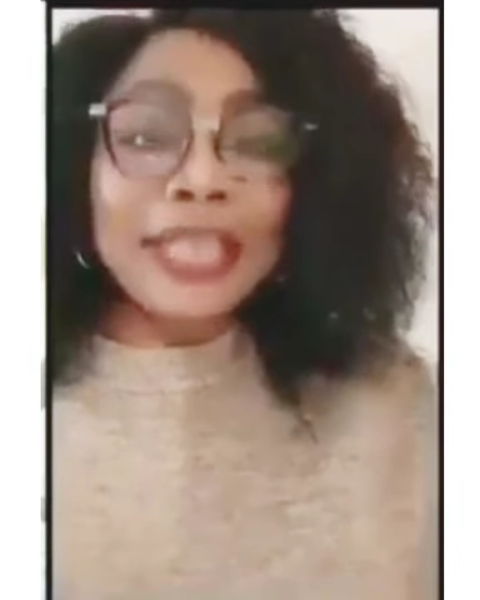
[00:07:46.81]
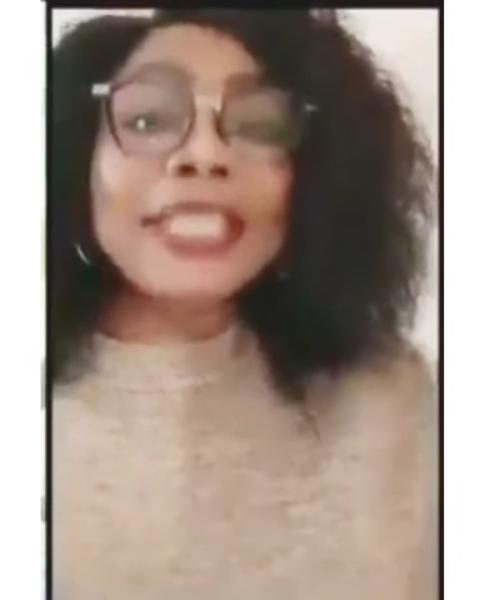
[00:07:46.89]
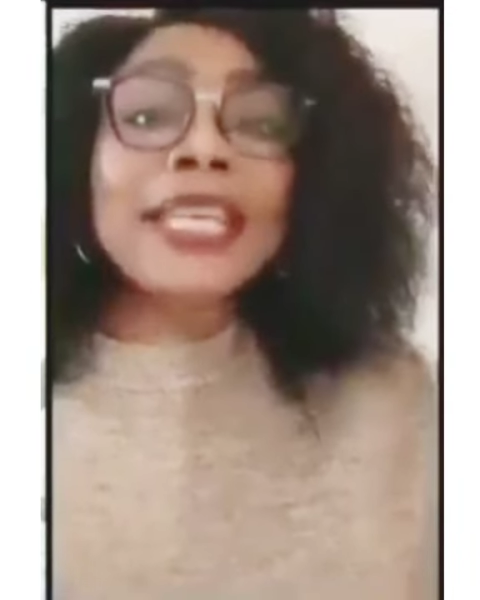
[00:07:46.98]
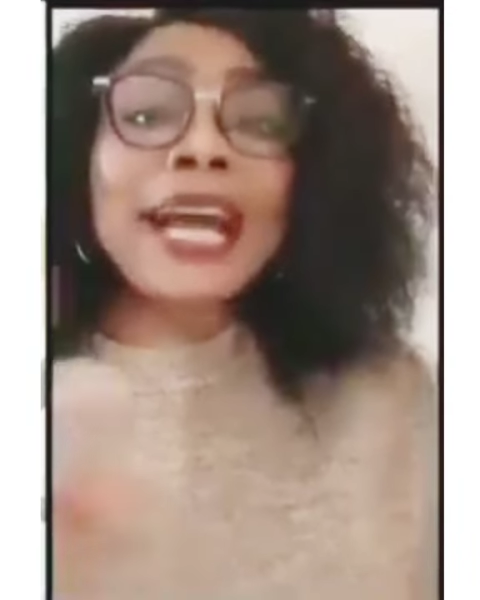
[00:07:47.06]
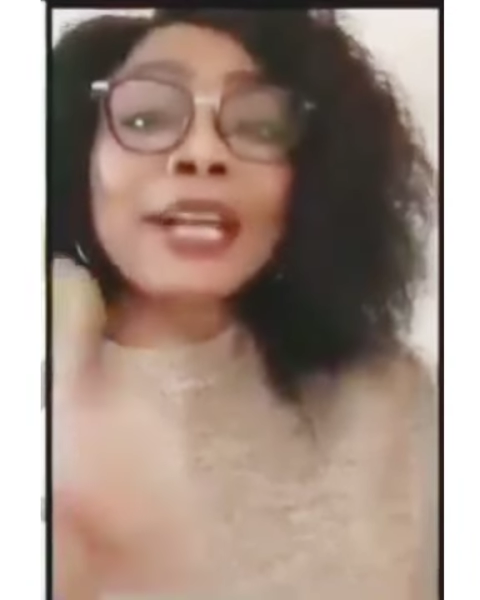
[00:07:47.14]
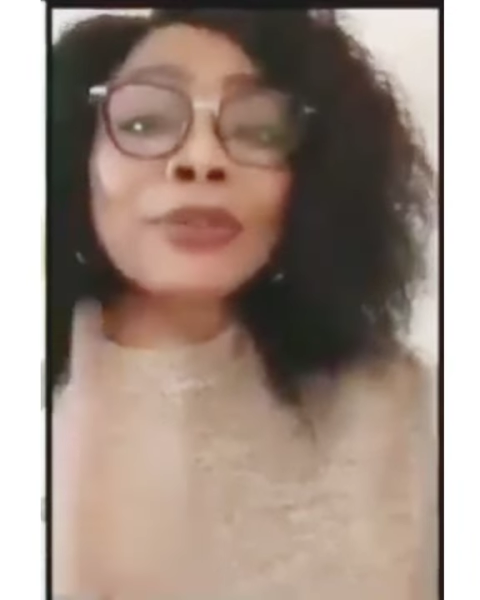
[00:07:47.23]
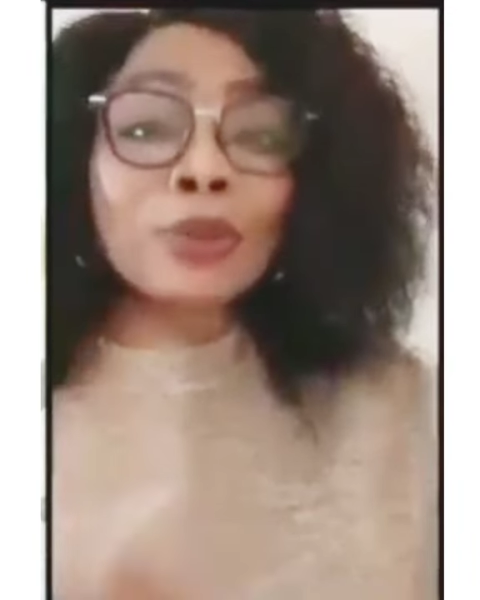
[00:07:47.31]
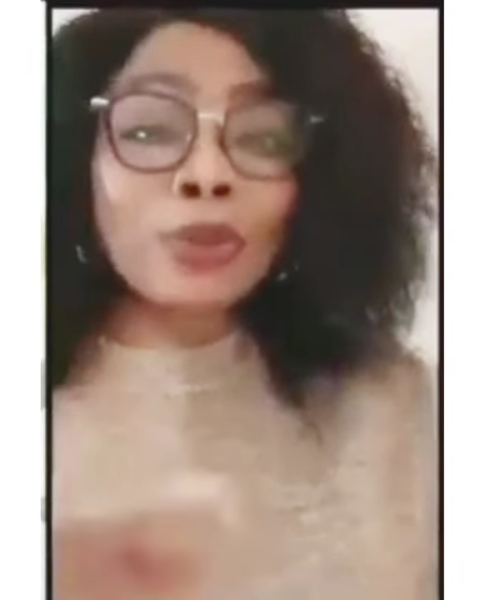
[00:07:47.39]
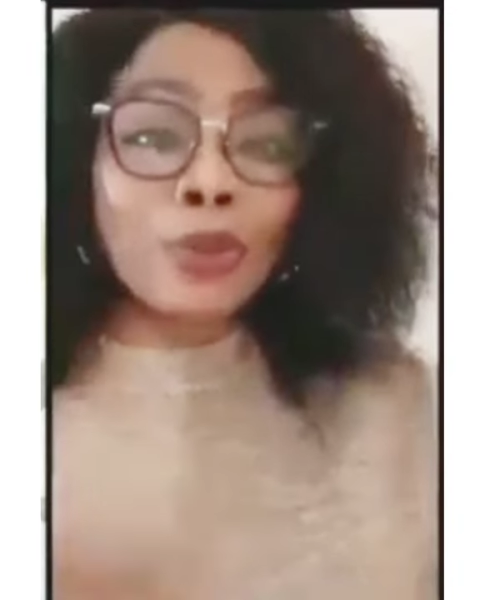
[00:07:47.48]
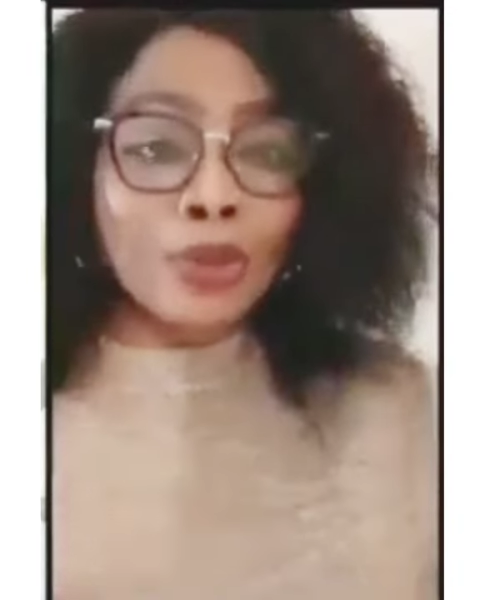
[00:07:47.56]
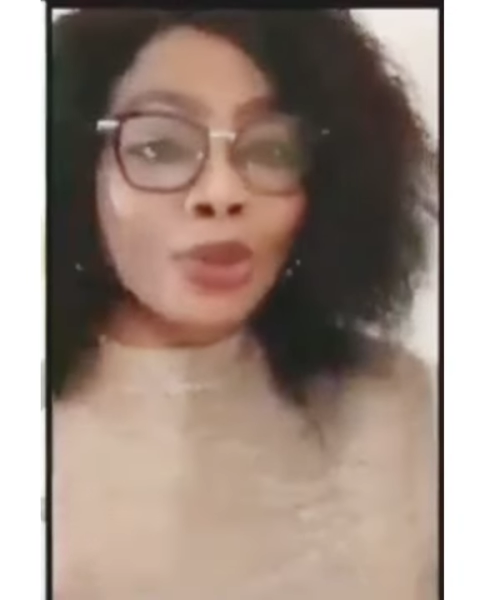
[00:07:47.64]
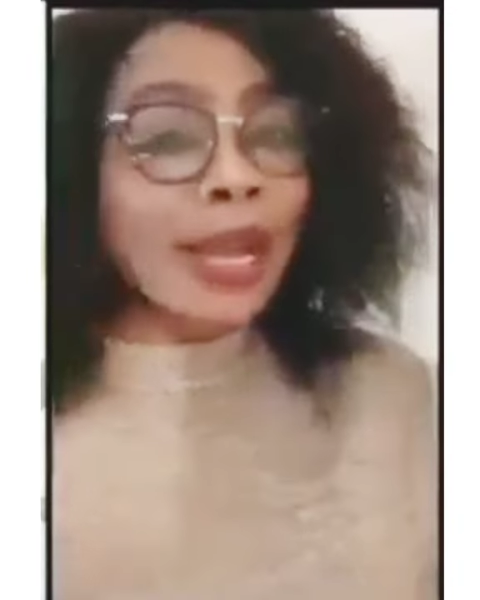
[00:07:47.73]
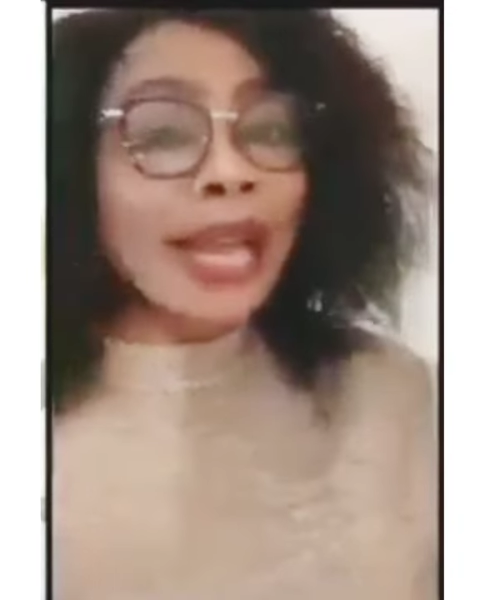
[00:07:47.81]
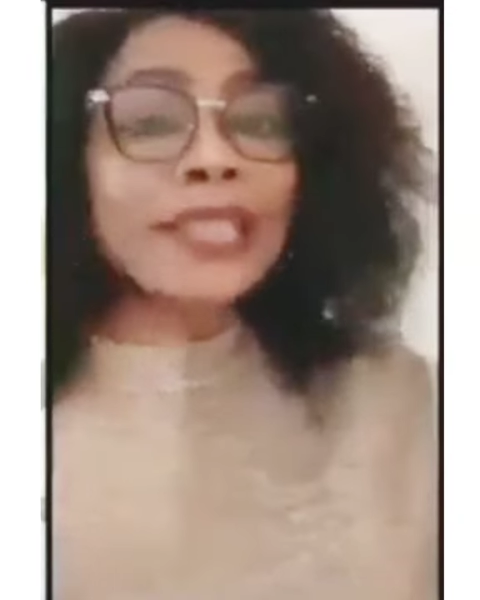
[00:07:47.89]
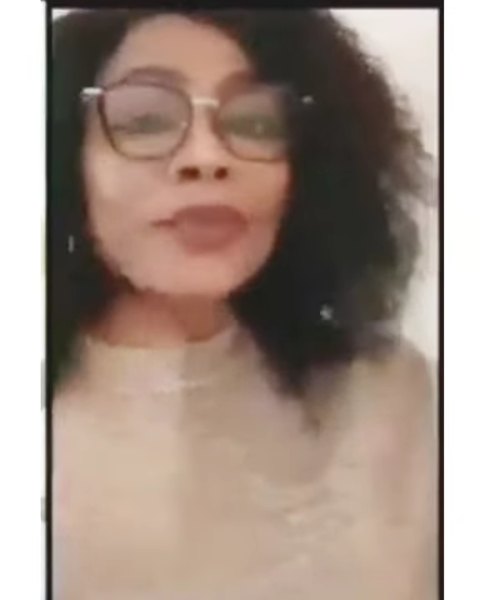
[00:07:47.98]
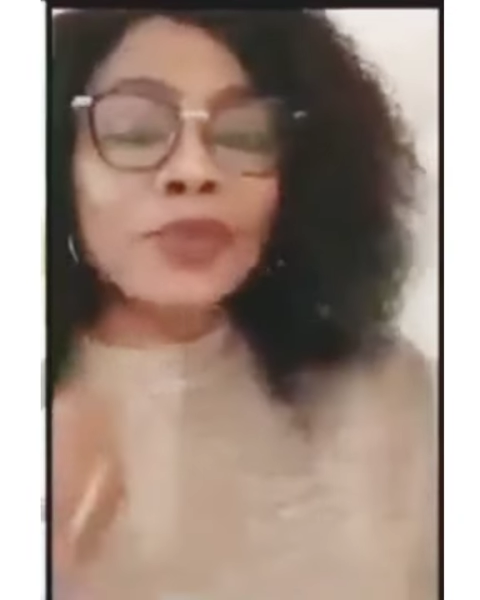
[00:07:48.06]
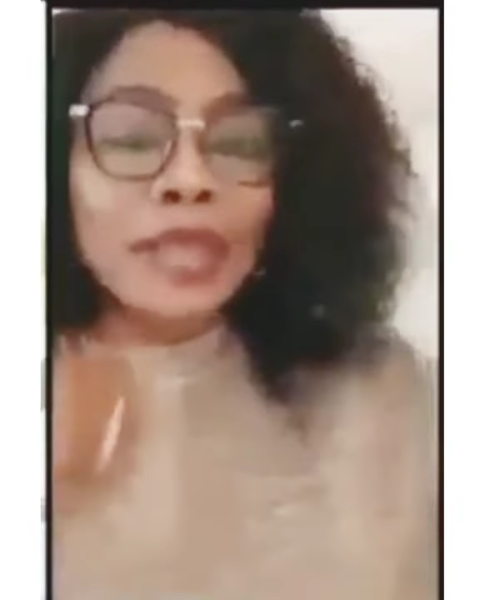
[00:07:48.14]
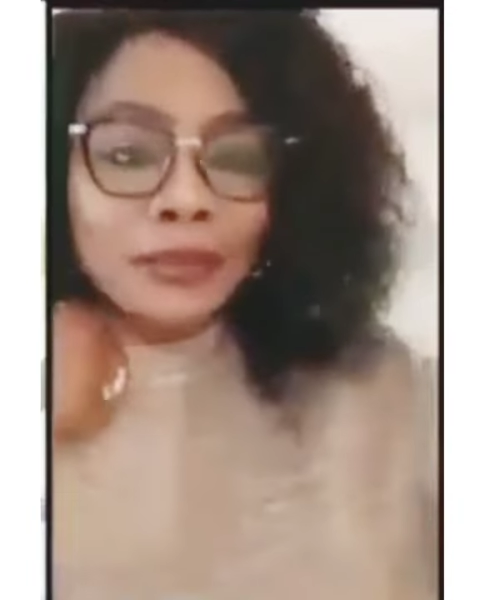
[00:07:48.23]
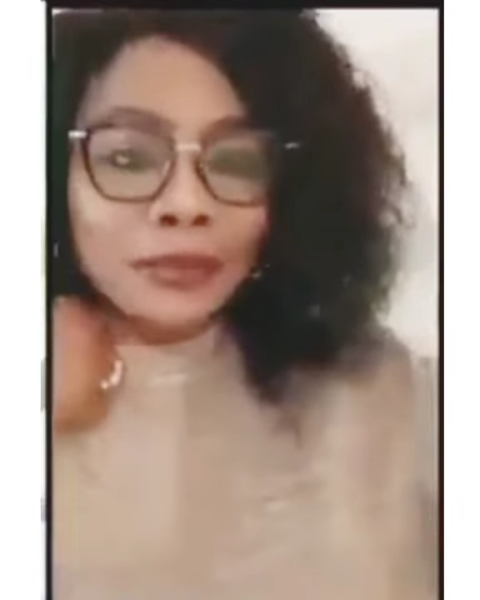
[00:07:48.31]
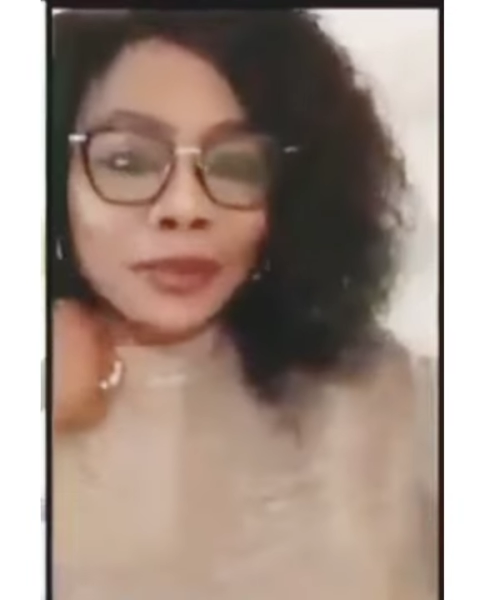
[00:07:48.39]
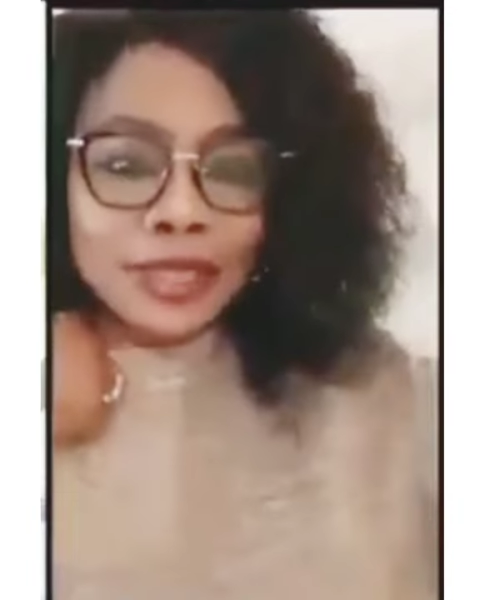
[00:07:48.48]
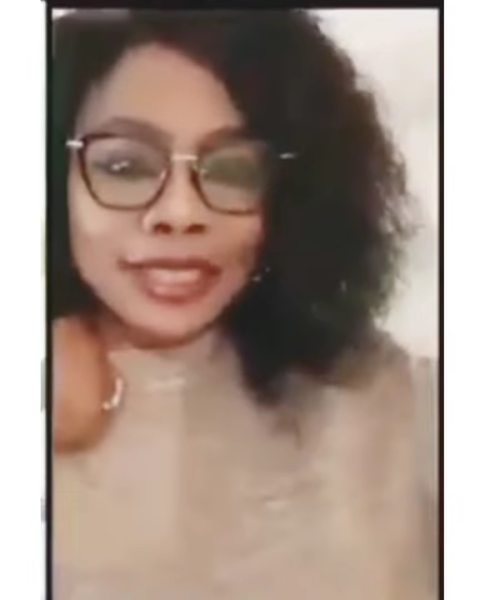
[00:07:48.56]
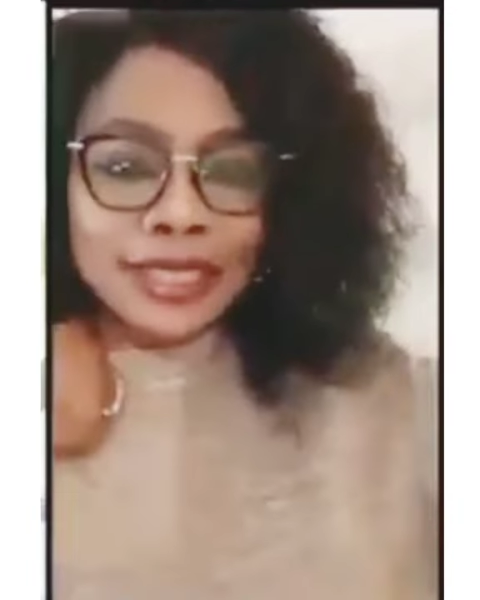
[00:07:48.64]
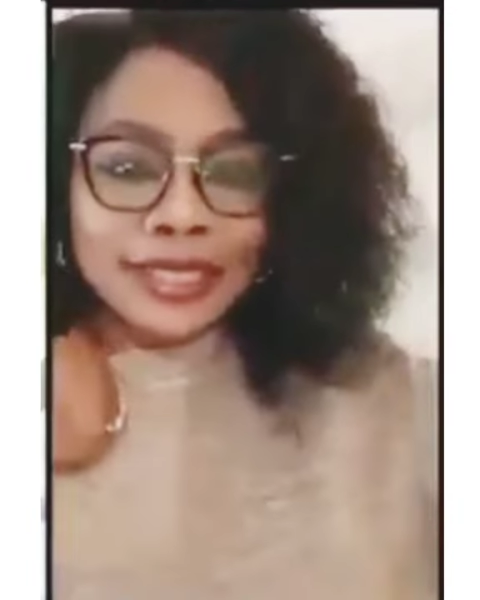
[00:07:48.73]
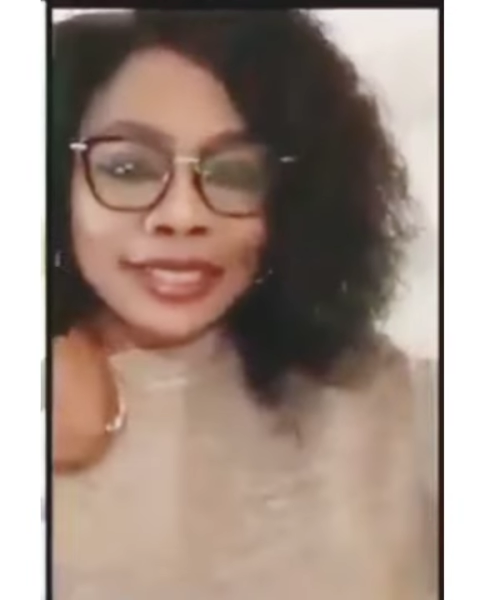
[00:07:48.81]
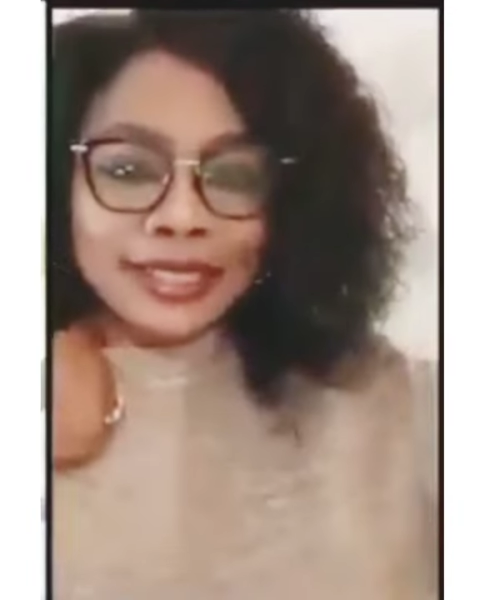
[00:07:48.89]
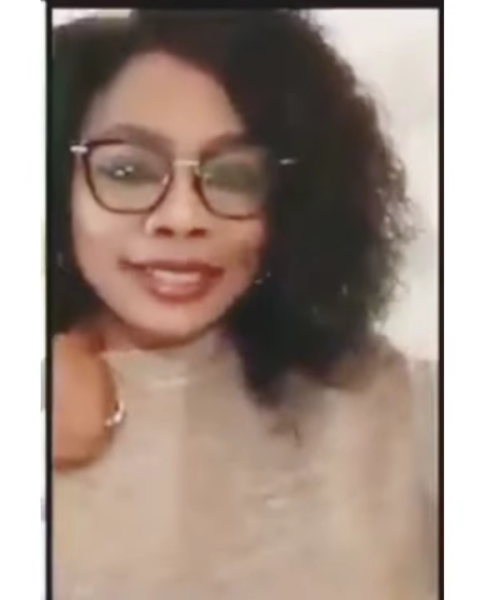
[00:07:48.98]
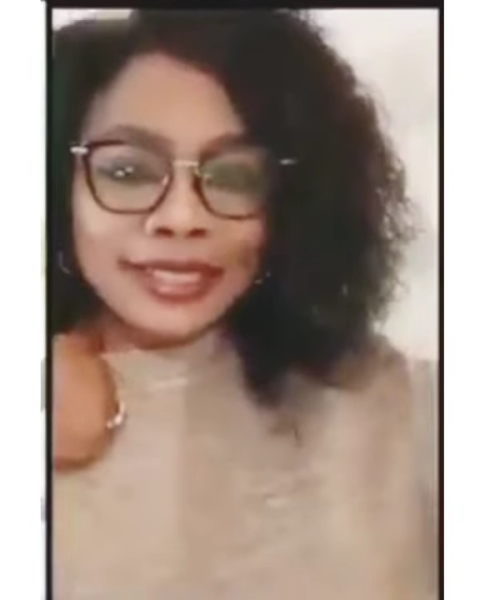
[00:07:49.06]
Their school, you can't even afford it.